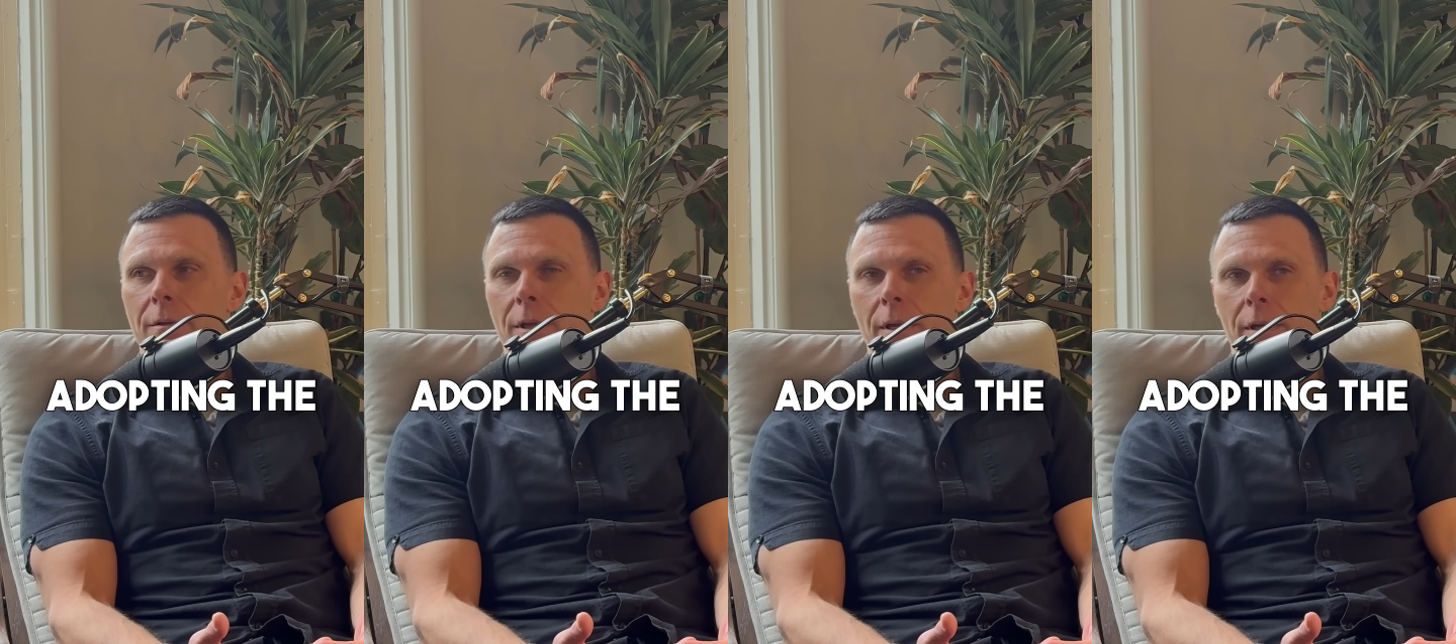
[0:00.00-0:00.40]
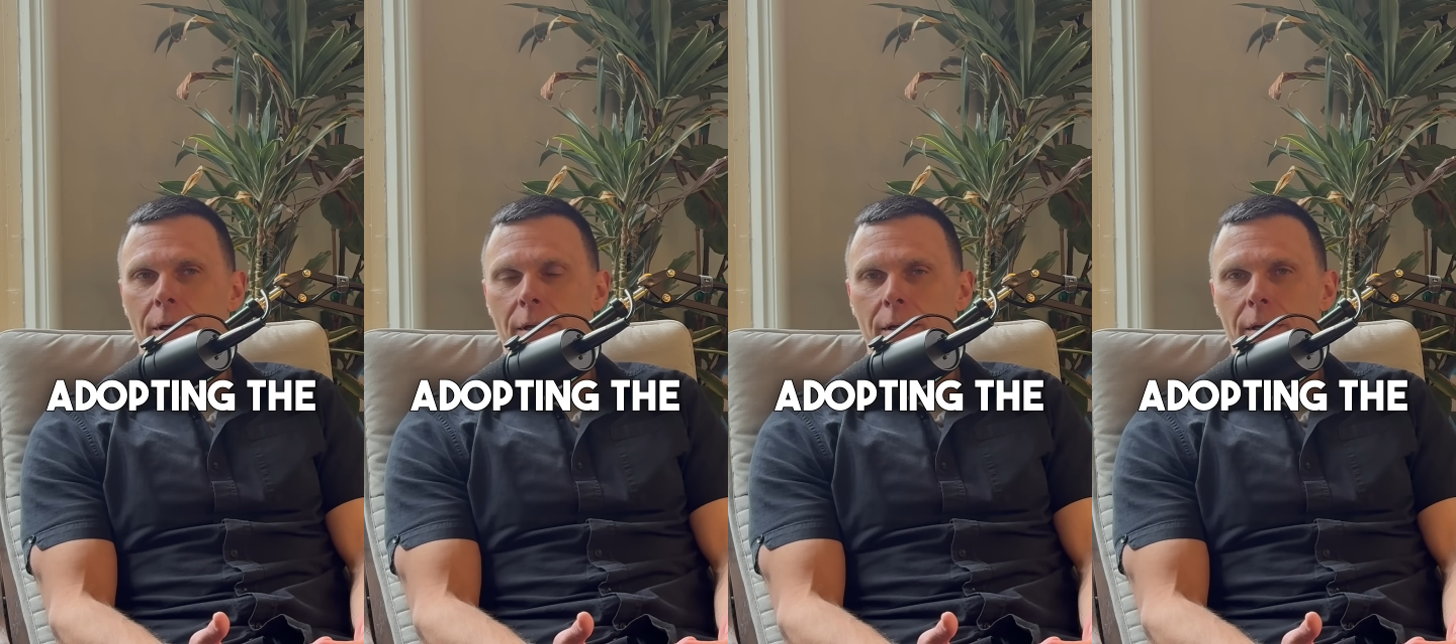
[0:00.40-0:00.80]

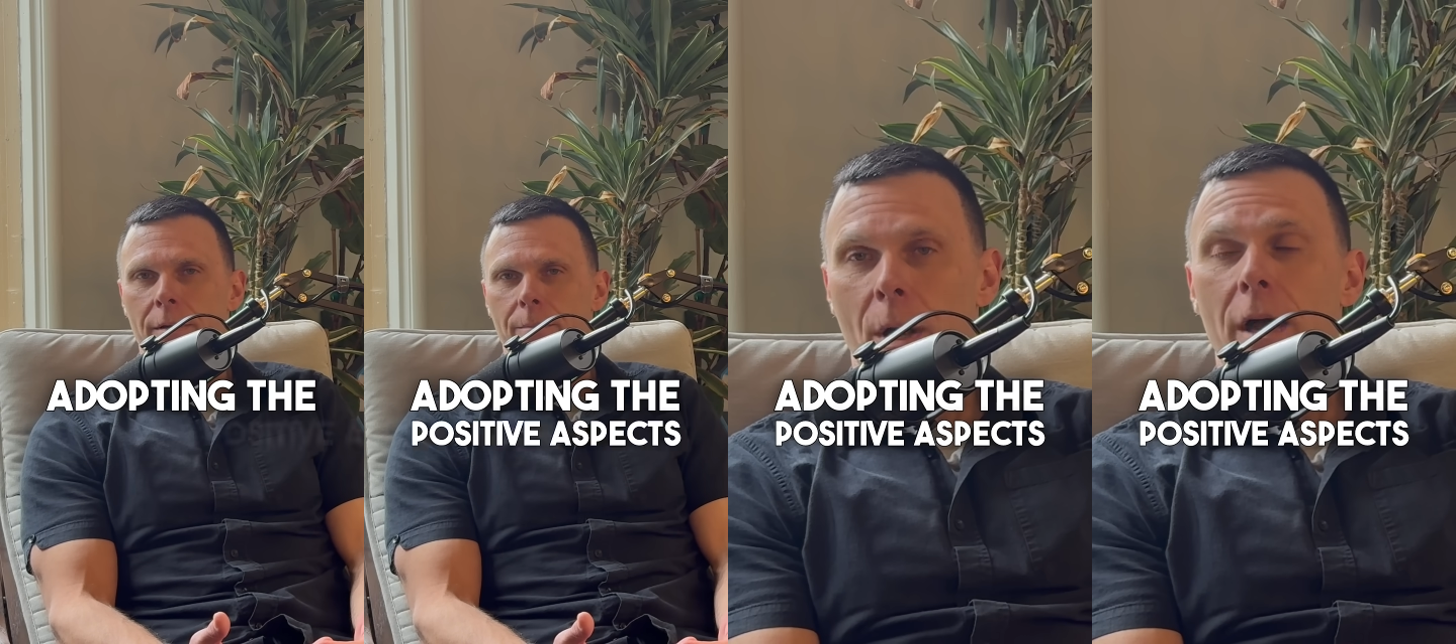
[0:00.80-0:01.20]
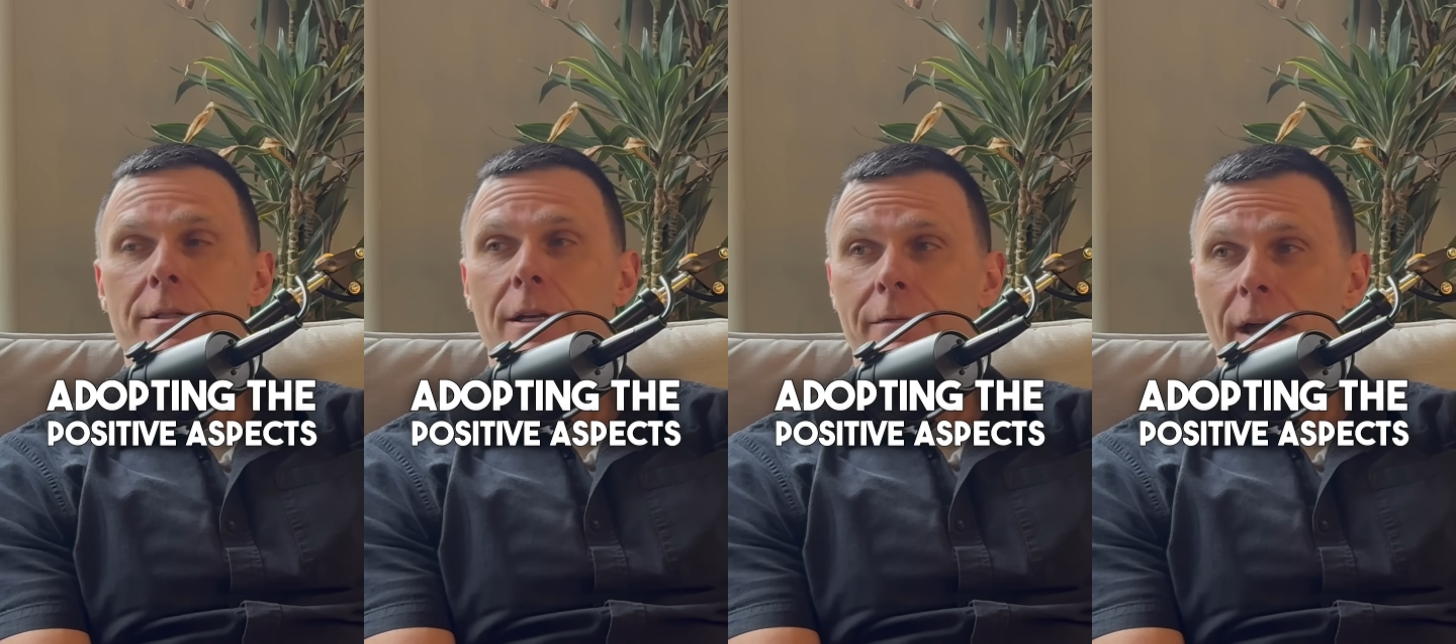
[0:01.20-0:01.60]
the
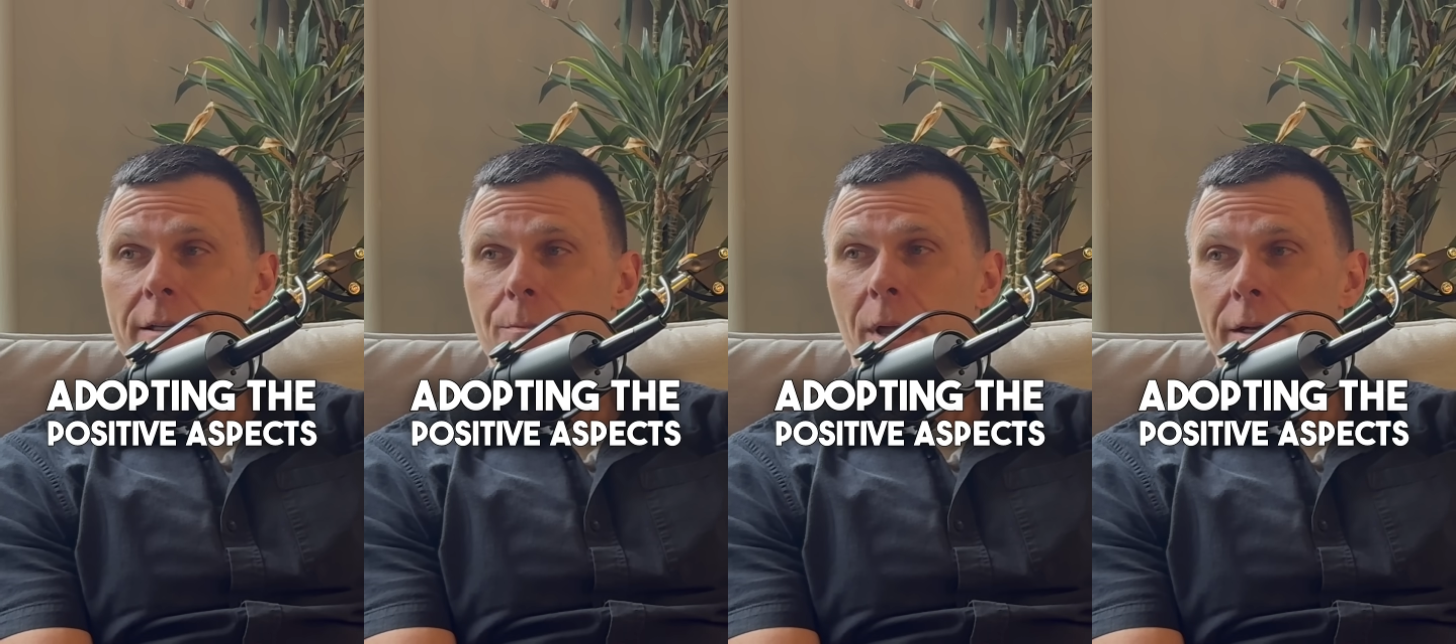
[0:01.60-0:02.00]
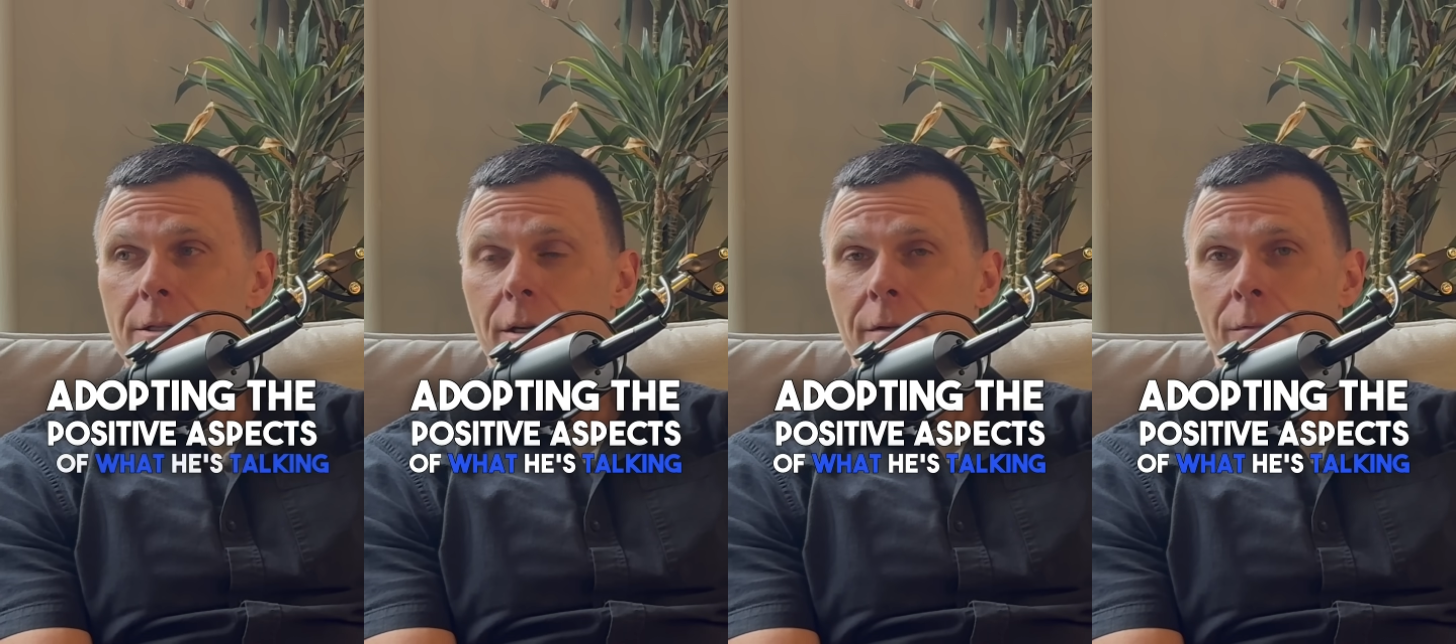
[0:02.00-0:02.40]
positive
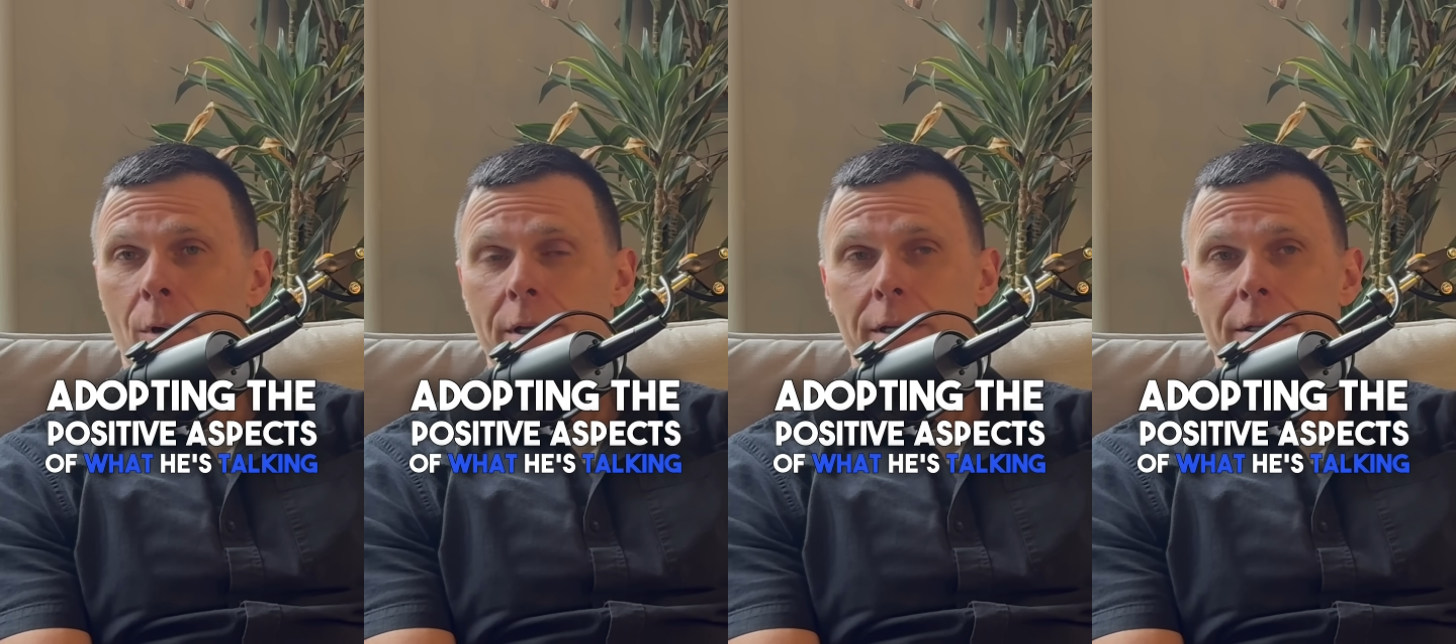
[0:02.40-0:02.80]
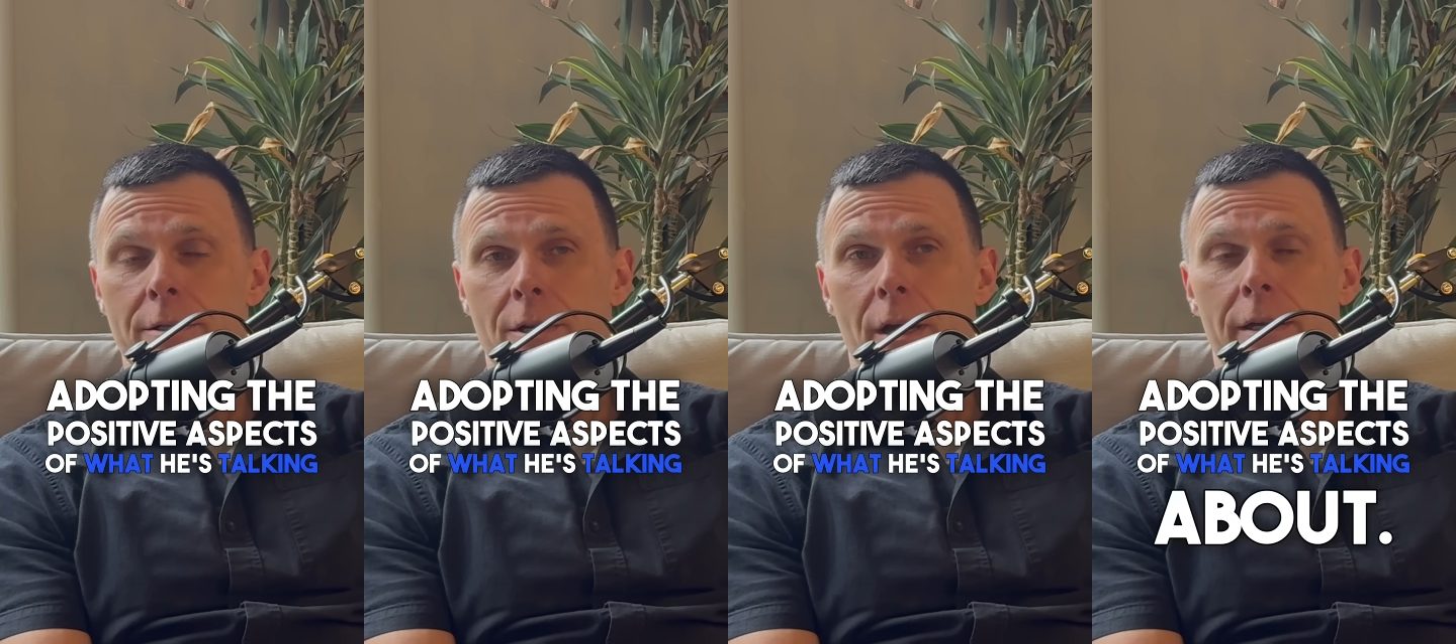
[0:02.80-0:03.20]
aspects of what
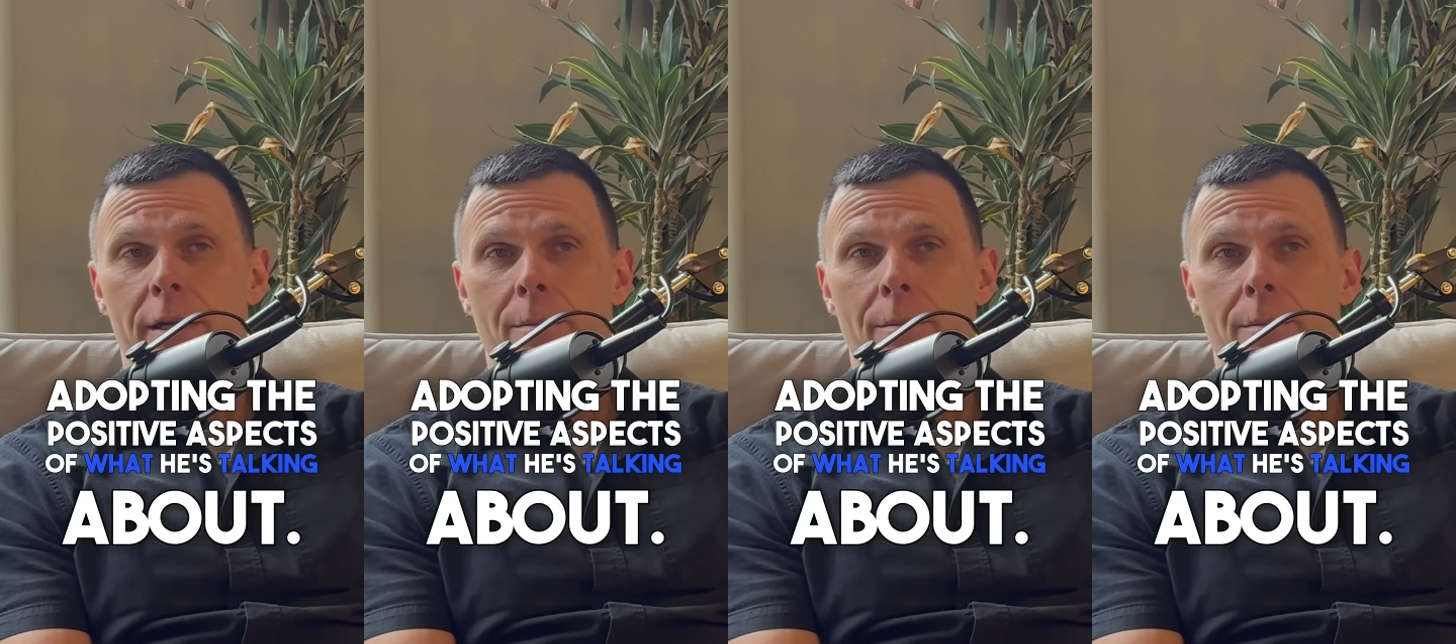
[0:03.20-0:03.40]
he's talking